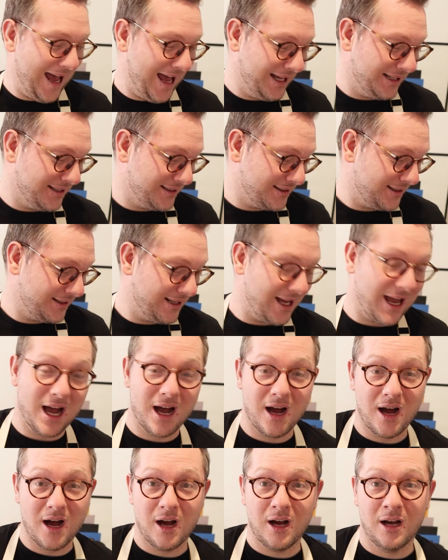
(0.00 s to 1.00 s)
And they
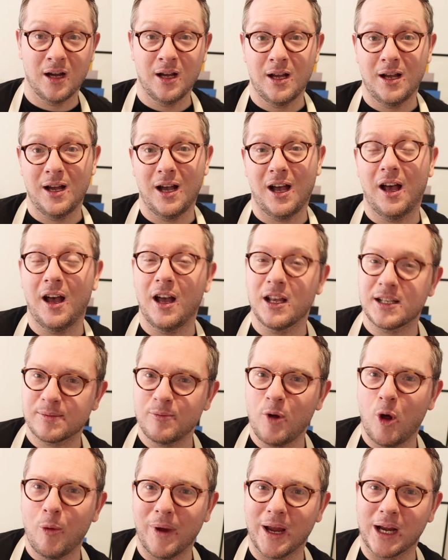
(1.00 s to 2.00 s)
are a
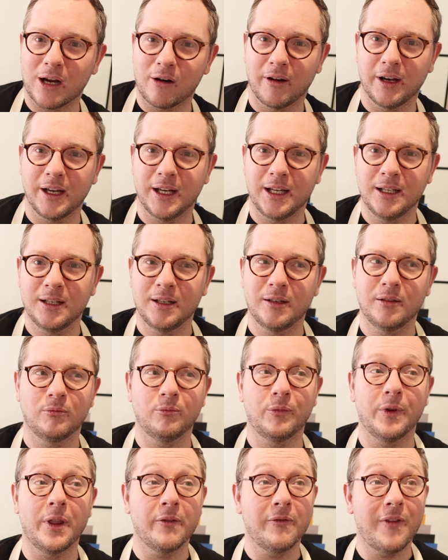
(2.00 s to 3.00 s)
small bakery
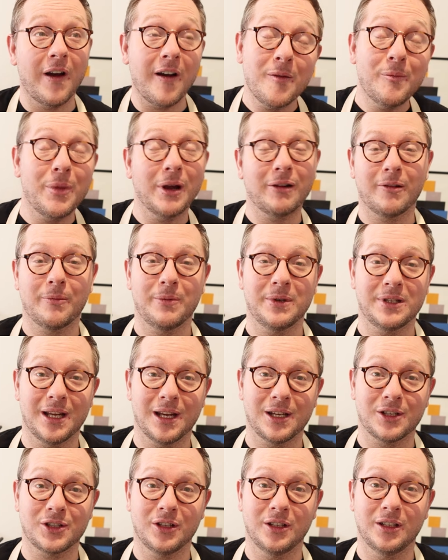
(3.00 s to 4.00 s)
with a very big
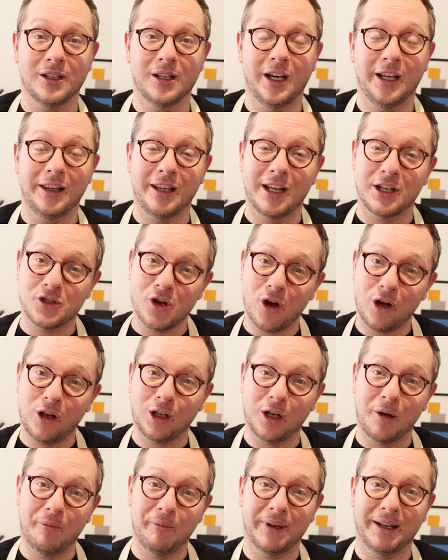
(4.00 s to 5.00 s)
reputation, and their
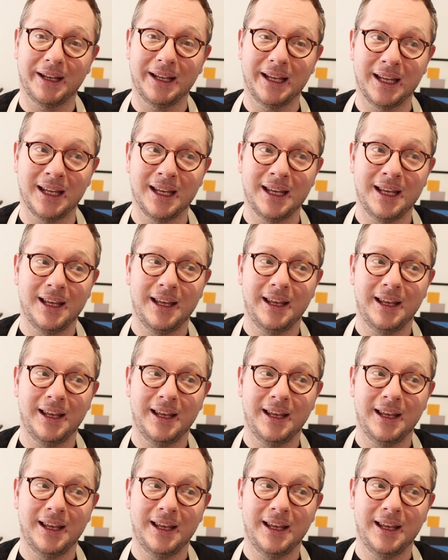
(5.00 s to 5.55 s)
chocolate company